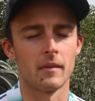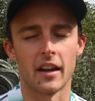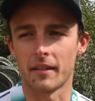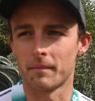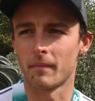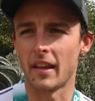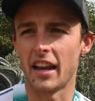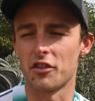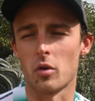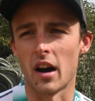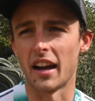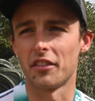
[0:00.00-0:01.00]
like
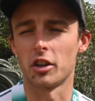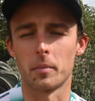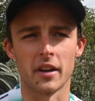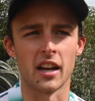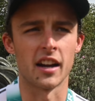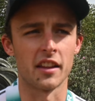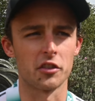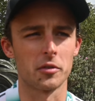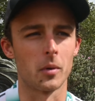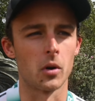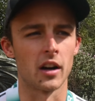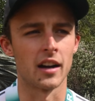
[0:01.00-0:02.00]
age-wise, super young in the
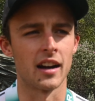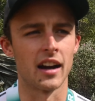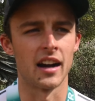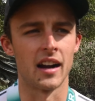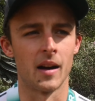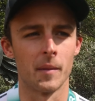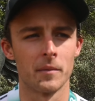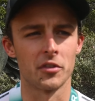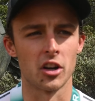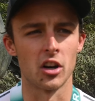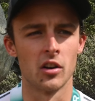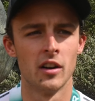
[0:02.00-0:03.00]
sport.
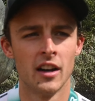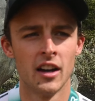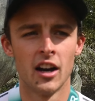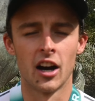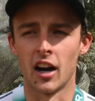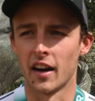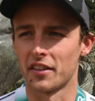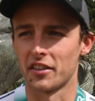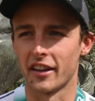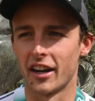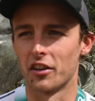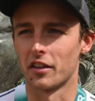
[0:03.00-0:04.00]
So
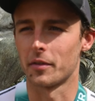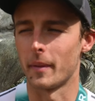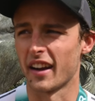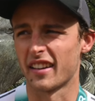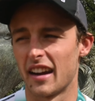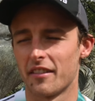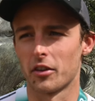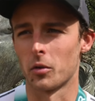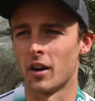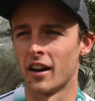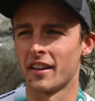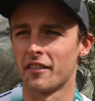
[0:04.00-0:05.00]
honestly, you know, respect
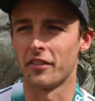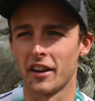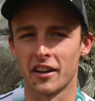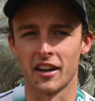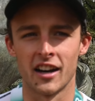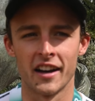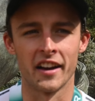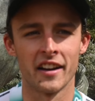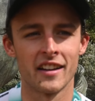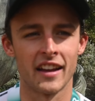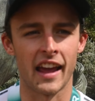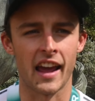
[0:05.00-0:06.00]
everyone, fear
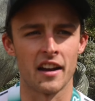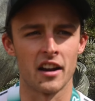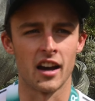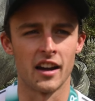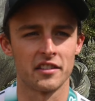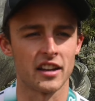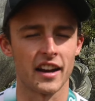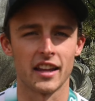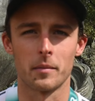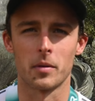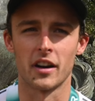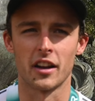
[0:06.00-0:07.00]
none, and I just got to
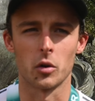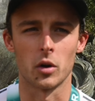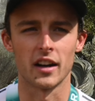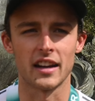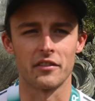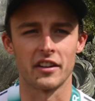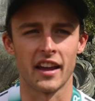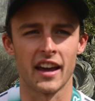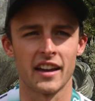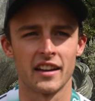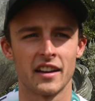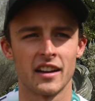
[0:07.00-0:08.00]
keep putting in the work every
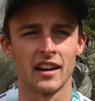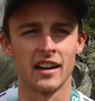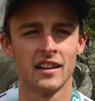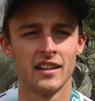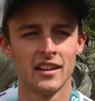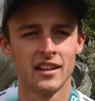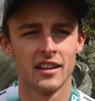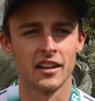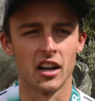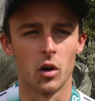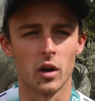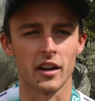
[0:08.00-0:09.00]
day and,
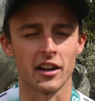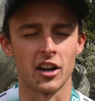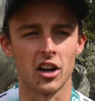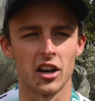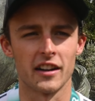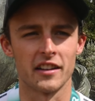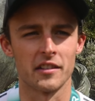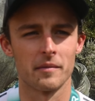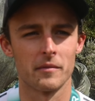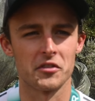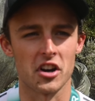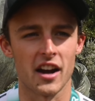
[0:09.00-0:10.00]
you know, working hard and
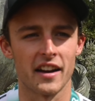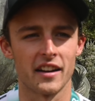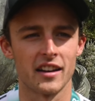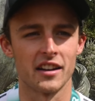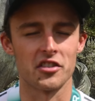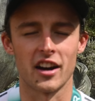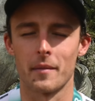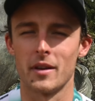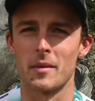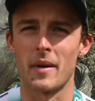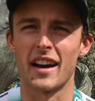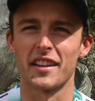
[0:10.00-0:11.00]
trying to
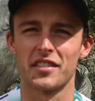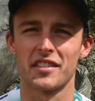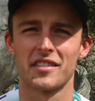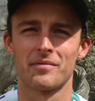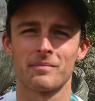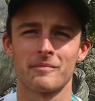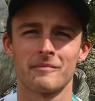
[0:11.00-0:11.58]
be the best.